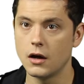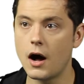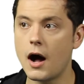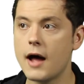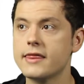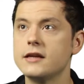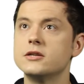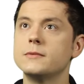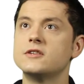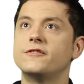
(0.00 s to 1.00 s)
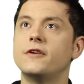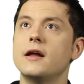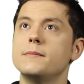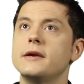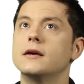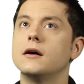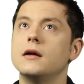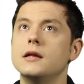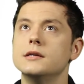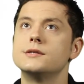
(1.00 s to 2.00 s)
I think Jimmy's fun
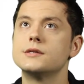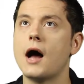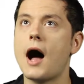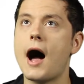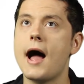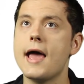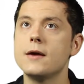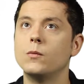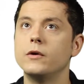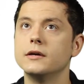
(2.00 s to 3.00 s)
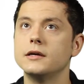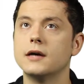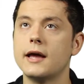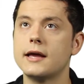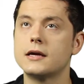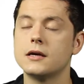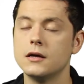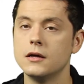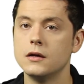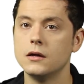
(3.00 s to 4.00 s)
because I really like
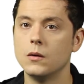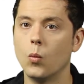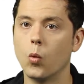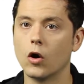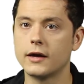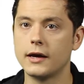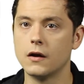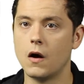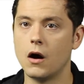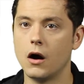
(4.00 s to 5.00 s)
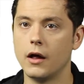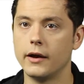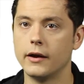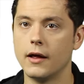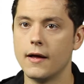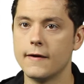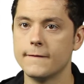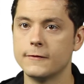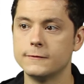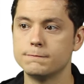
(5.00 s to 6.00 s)
working on
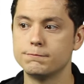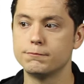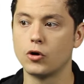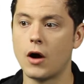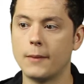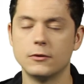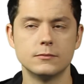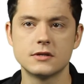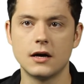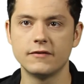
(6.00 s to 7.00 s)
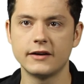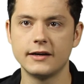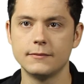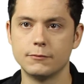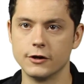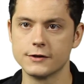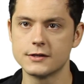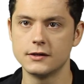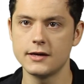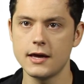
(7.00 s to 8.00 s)
problem solving
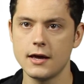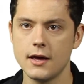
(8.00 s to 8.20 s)
personally,